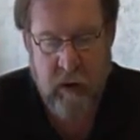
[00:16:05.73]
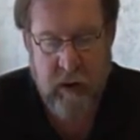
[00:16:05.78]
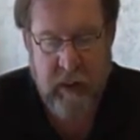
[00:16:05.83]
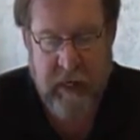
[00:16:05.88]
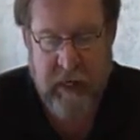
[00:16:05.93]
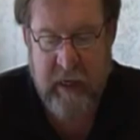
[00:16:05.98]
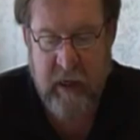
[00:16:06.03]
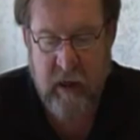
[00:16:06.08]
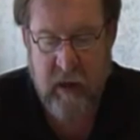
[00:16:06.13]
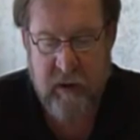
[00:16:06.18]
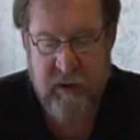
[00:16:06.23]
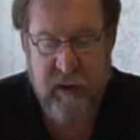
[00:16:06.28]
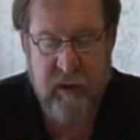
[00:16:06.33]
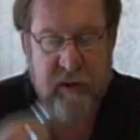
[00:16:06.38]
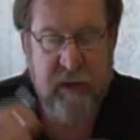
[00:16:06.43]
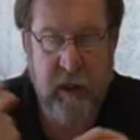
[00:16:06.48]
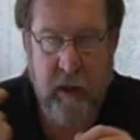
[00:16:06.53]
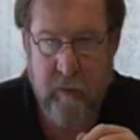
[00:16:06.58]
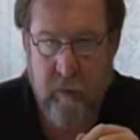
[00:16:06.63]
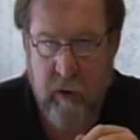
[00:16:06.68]
It has
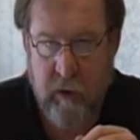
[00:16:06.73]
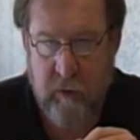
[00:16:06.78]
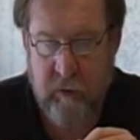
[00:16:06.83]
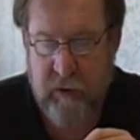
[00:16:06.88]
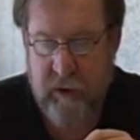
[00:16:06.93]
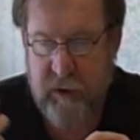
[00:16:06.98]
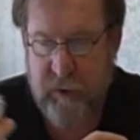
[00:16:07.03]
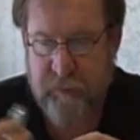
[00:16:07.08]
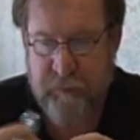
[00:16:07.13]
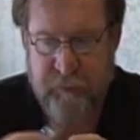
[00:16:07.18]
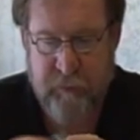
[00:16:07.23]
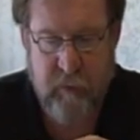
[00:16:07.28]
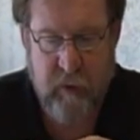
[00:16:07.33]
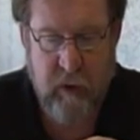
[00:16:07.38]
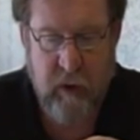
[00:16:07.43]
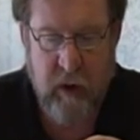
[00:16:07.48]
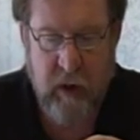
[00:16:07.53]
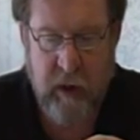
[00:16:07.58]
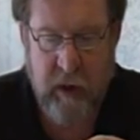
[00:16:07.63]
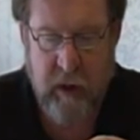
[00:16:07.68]
the same modes.
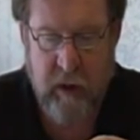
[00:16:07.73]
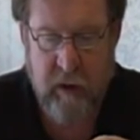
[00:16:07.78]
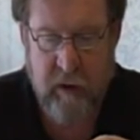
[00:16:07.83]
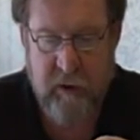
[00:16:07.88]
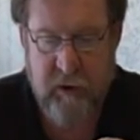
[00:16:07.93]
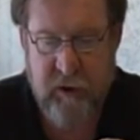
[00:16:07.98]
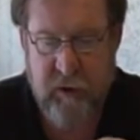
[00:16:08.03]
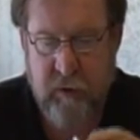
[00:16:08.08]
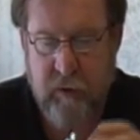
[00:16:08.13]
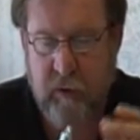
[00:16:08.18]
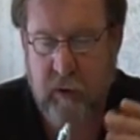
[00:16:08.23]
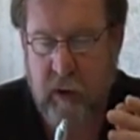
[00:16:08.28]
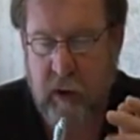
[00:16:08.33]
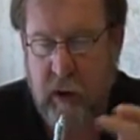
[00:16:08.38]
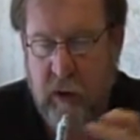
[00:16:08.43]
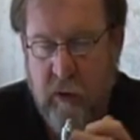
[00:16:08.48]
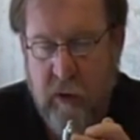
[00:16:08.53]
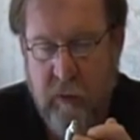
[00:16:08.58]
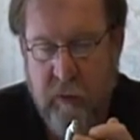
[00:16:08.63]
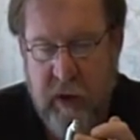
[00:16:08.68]
It has your
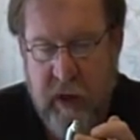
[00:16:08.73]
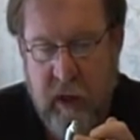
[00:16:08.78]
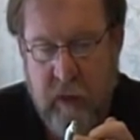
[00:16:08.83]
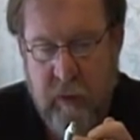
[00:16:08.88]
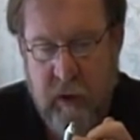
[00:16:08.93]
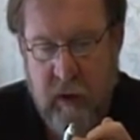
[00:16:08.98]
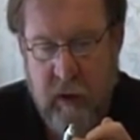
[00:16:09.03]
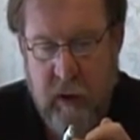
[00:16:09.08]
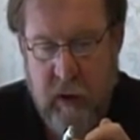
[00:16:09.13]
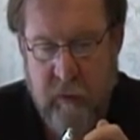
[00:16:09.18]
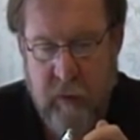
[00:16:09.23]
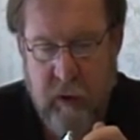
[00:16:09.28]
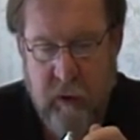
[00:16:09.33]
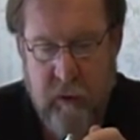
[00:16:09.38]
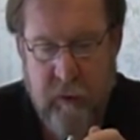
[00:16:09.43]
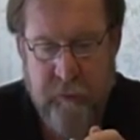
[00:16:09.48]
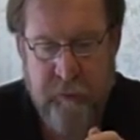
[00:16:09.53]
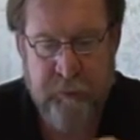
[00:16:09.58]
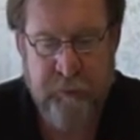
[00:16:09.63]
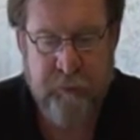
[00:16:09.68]
Eagle compatibility
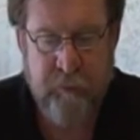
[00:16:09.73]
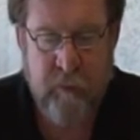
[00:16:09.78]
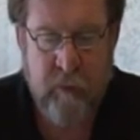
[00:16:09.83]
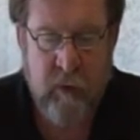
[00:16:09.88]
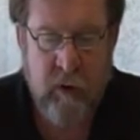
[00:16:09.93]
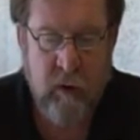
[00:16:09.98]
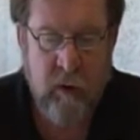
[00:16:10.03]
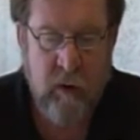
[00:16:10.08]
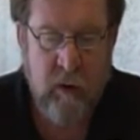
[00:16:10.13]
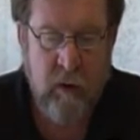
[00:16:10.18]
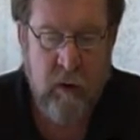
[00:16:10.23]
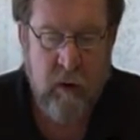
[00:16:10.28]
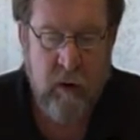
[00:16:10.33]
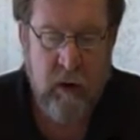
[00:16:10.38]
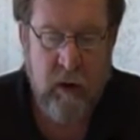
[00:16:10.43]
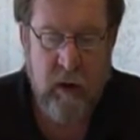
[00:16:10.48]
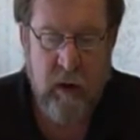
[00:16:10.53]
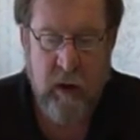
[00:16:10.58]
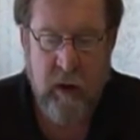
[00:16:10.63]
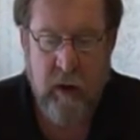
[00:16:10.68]
mode.
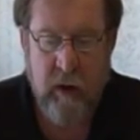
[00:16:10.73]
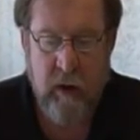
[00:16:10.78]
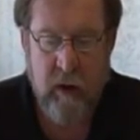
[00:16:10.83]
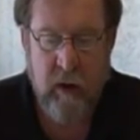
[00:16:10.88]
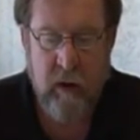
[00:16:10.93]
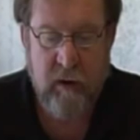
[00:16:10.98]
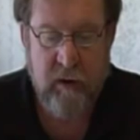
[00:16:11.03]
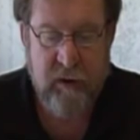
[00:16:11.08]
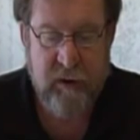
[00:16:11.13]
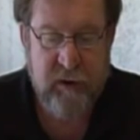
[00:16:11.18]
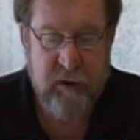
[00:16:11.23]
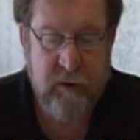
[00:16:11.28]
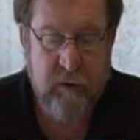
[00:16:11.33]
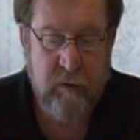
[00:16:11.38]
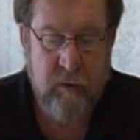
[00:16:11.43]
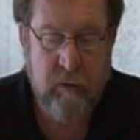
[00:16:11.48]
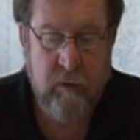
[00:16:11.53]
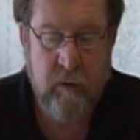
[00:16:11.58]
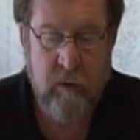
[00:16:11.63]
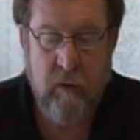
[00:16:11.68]
It
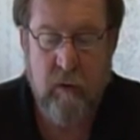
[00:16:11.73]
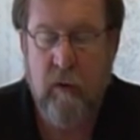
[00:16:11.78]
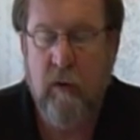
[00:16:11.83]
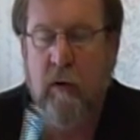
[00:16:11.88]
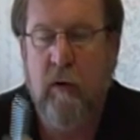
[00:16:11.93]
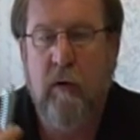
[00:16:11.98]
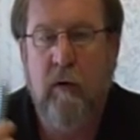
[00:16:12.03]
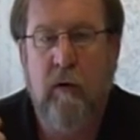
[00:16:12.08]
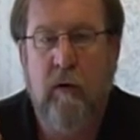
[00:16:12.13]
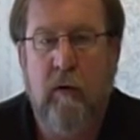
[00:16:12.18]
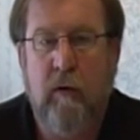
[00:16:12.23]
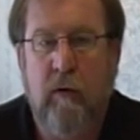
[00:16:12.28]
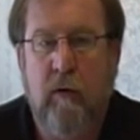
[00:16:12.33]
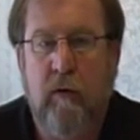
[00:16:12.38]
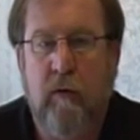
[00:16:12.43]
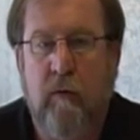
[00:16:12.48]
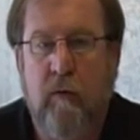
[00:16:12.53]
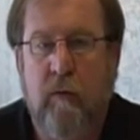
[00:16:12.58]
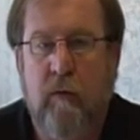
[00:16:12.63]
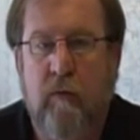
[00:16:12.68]
has
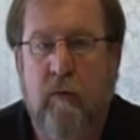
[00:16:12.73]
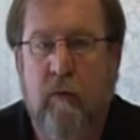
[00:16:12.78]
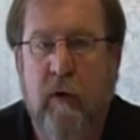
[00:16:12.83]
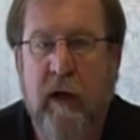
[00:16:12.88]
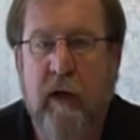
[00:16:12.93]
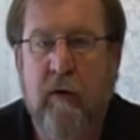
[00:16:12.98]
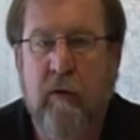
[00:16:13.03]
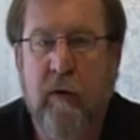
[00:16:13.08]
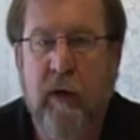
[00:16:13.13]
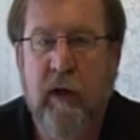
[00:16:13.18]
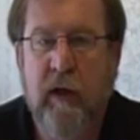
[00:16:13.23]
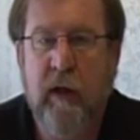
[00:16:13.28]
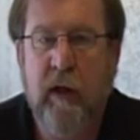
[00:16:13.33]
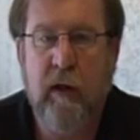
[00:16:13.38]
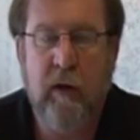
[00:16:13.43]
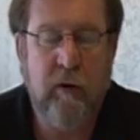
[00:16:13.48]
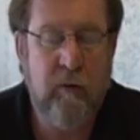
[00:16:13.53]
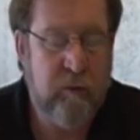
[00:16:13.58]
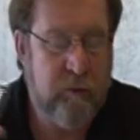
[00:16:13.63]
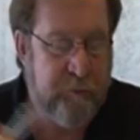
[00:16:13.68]
red, green,
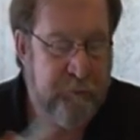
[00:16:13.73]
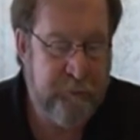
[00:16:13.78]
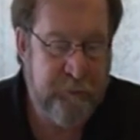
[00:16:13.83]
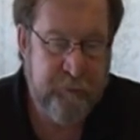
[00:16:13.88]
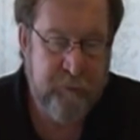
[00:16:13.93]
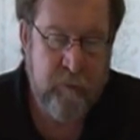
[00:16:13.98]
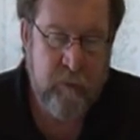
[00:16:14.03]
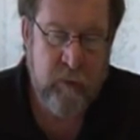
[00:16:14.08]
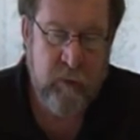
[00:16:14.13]
yellow.